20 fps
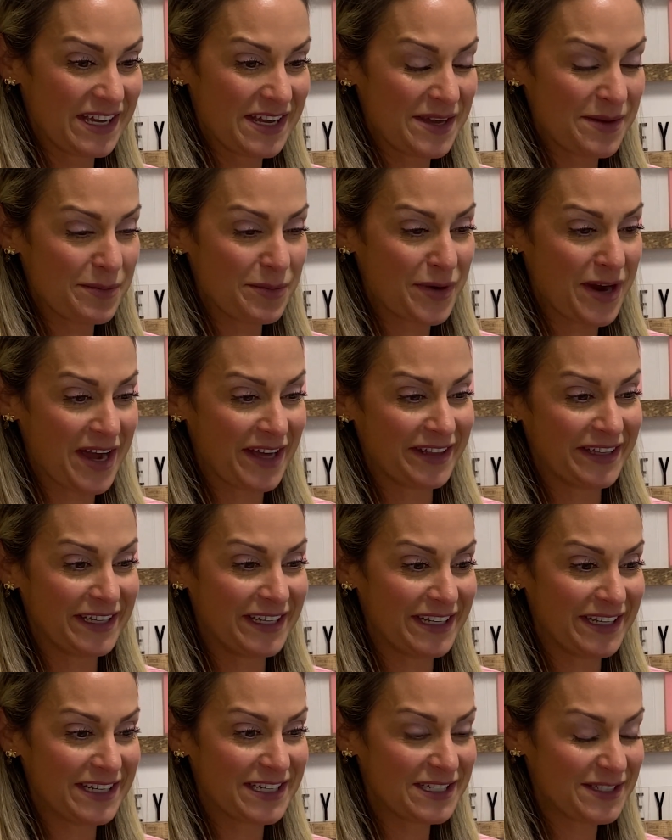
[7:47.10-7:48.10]
And
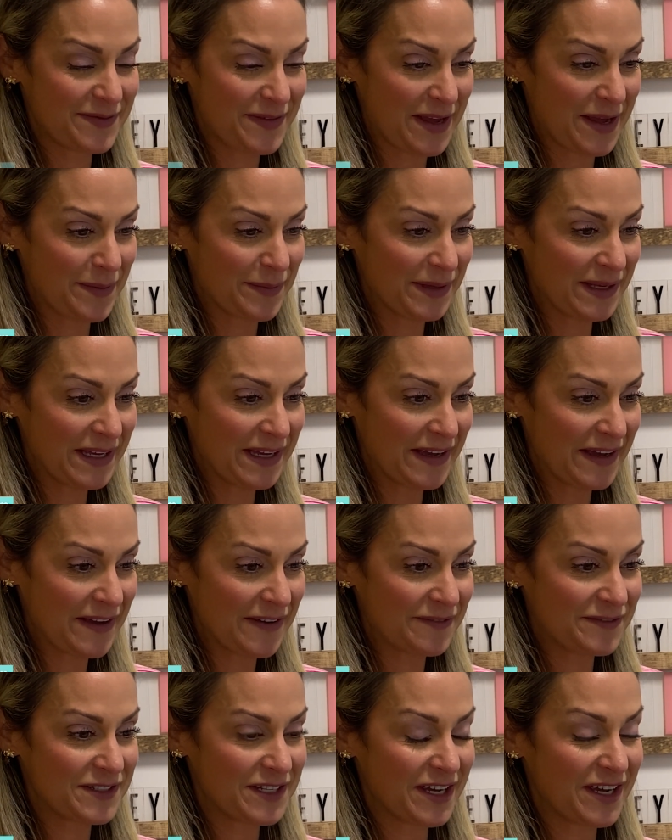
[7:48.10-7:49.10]
Bradley and his family
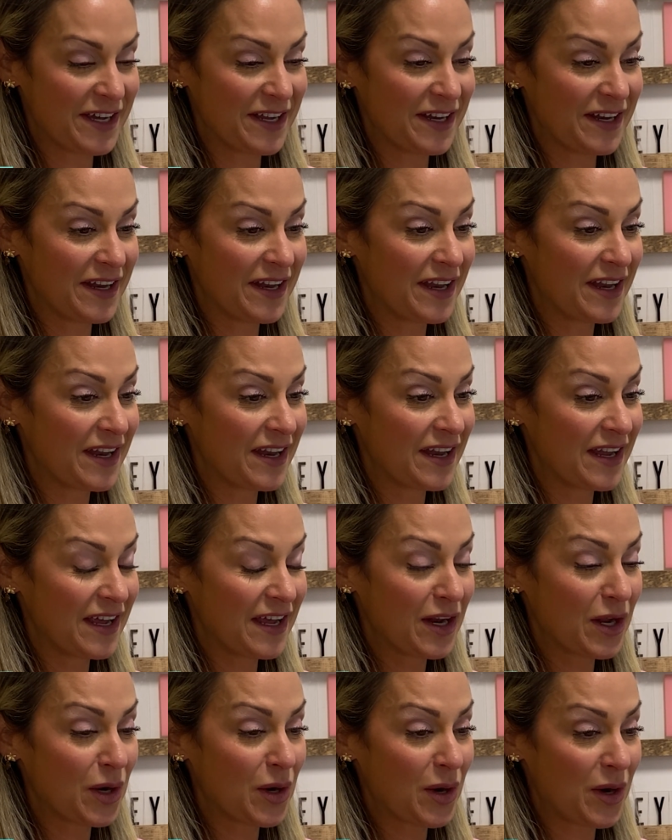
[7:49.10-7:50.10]
have done
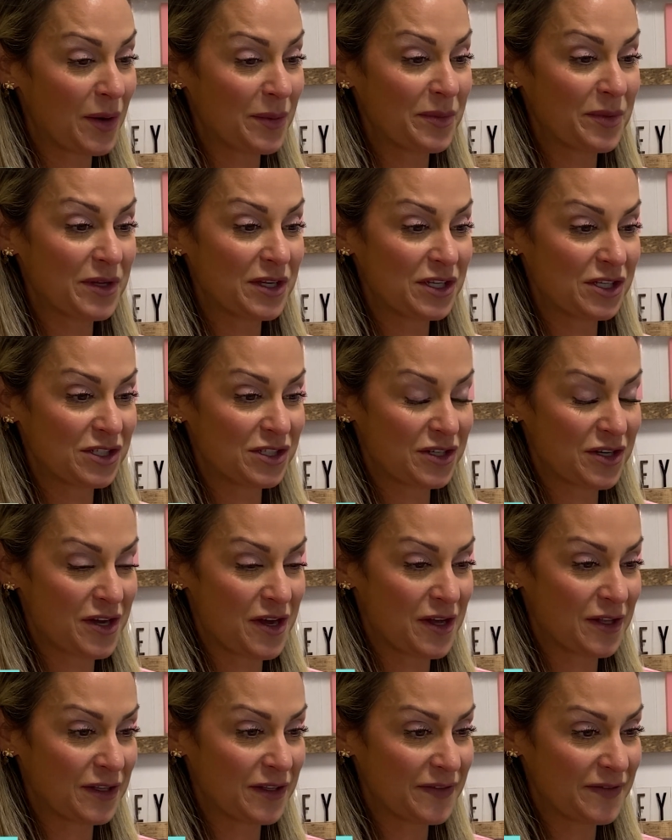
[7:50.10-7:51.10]
and accomplished
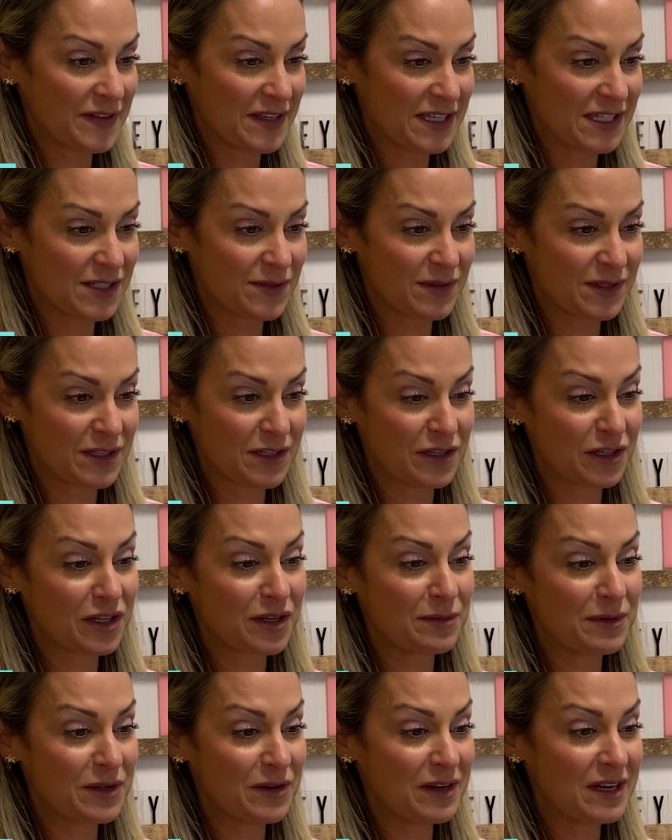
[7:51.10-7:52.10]
all of this within their
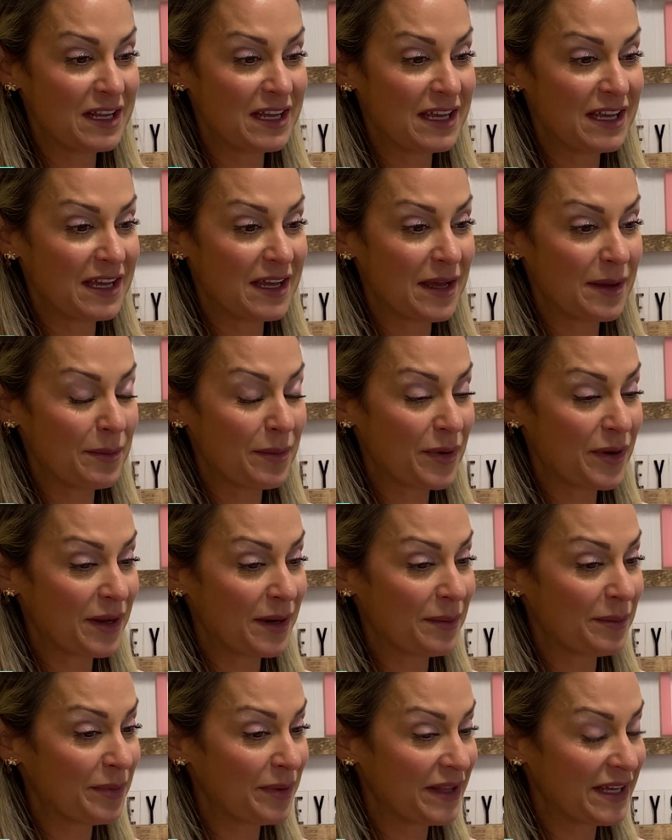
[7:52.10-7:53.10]
community and put
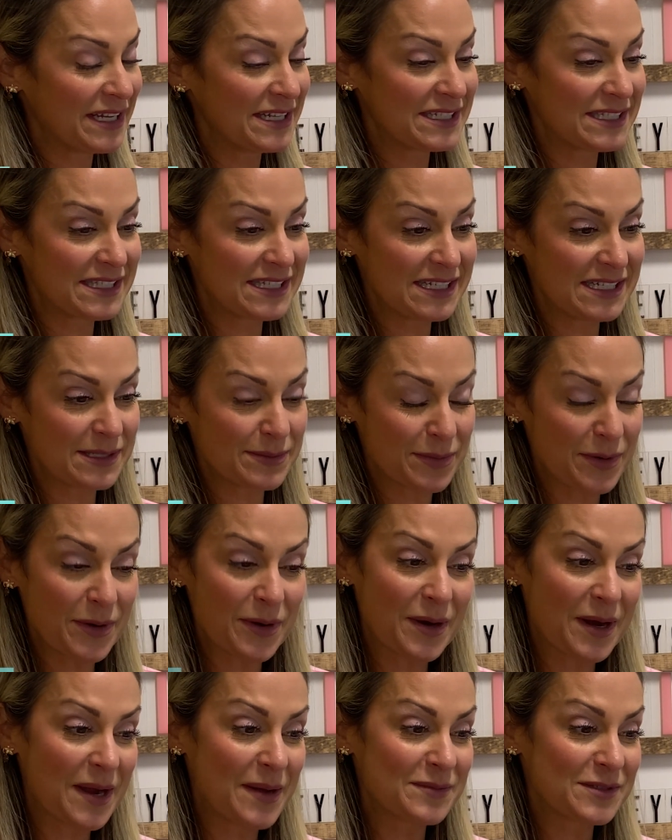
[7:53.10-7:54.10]
in place these
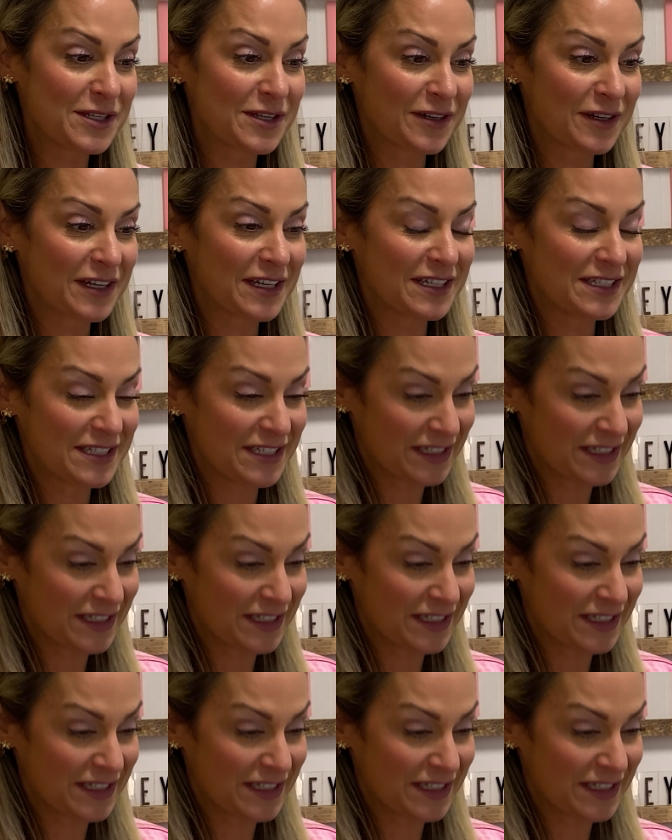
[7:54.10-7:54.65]
programs that are